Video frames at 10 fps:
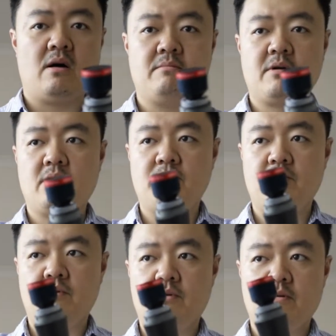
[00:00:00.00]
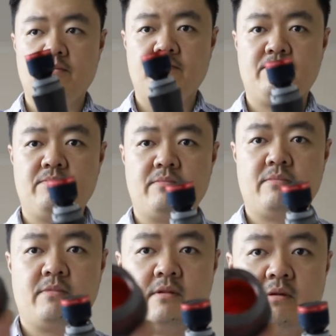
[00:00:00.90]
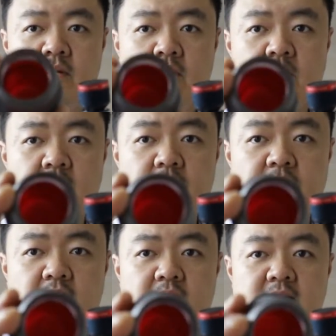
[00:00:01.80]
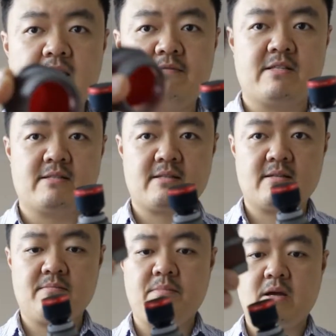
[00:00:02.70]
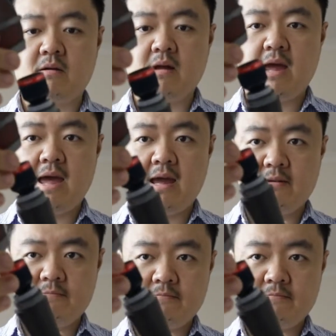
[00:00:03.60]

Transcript: I'm gonna put the V7's bigger head